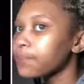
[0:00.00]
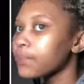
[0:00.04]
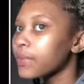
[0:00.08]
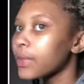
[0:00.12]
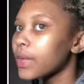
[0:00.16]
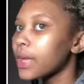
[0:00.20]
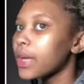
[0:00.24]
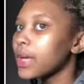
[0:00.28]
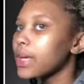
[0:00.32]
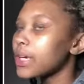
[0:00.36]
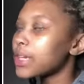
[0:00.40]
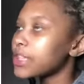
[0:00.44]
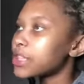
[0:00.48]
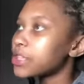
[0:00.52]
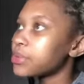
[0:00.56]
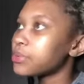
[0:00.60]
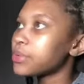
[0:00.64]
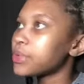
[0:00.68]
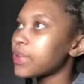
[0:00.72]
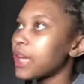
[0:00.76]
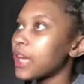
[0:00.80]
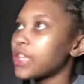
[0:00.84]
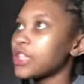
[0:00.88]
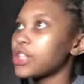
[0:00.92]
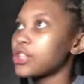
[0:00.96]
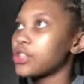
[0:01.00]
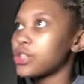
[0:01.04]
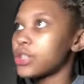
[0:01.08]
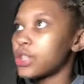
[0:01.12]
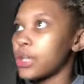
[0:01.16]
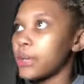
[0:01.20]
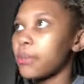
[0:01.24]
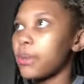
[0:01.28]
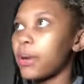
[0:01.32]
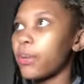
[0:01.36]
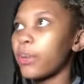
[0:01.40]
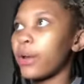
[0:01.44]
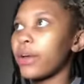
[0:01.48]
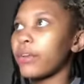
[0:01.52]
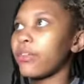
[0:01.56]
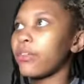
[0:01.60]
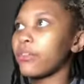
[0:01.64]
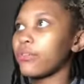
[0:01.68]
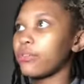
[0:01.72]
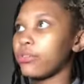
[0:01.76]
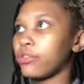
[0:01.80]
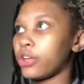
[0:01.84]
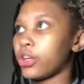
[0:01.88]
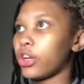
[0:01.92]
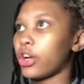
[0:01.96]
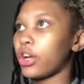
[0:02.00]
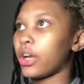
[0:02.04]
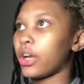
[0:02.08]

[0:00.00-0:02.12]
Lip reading: Cause she was like, she'll send me the wig for free. All I